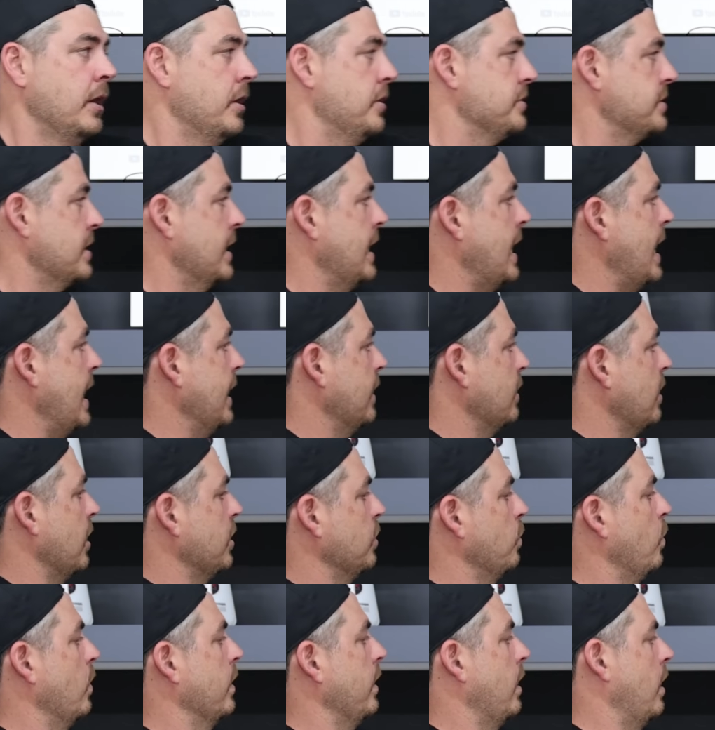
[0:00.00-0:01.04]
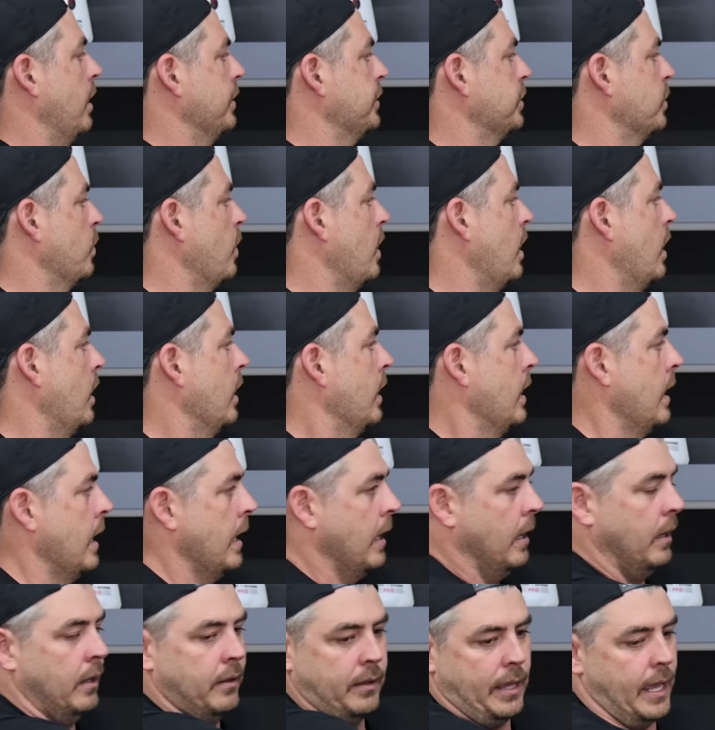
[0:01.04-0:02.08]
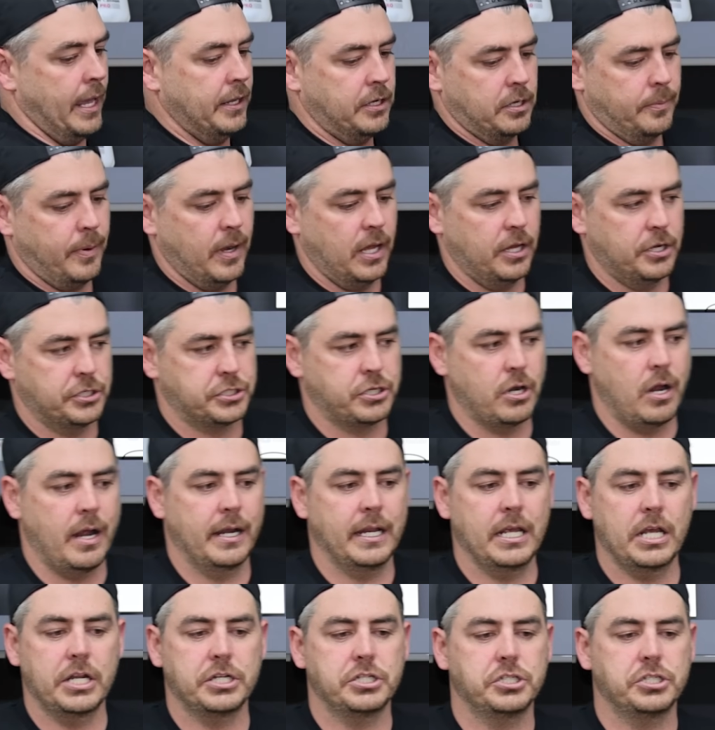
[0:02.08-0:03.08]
You're just gonna hang it on your wall, hang your polisher on it.